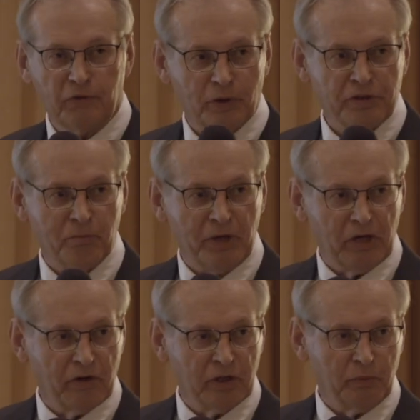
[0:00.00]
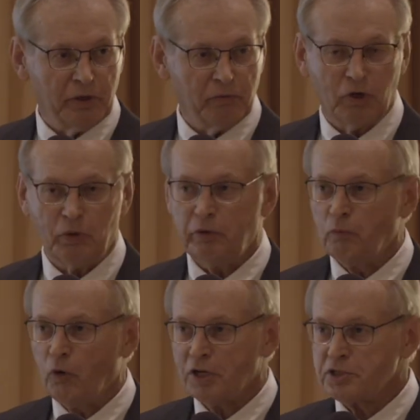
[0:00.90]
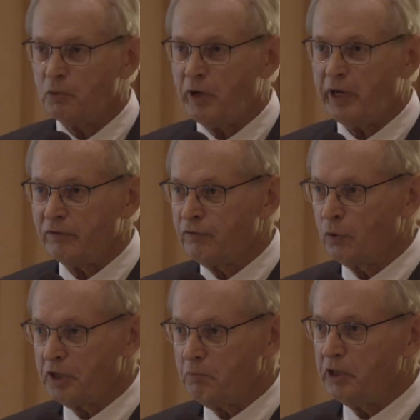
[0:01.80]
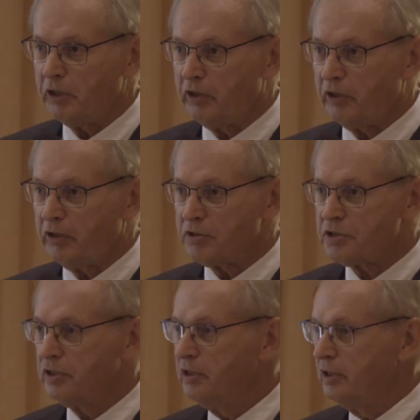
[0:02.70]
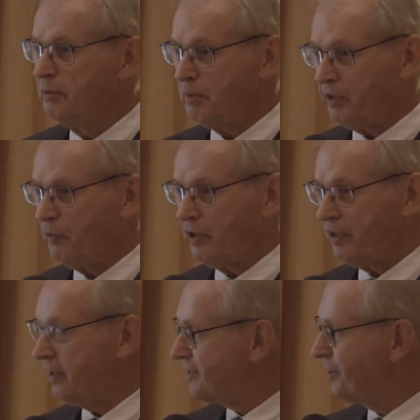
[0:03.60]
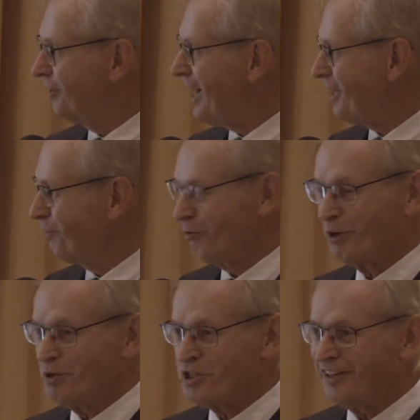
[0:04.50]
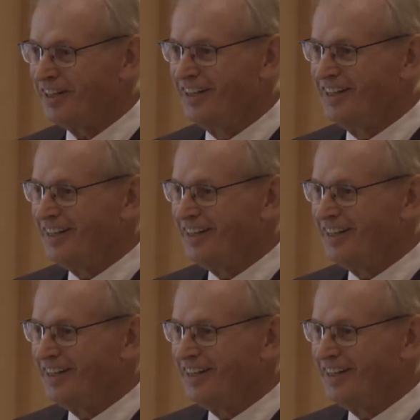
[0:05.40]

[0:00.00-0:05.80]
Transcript: of North America would erode and wash away in 40 million years, by the way. That's a lot of erosion.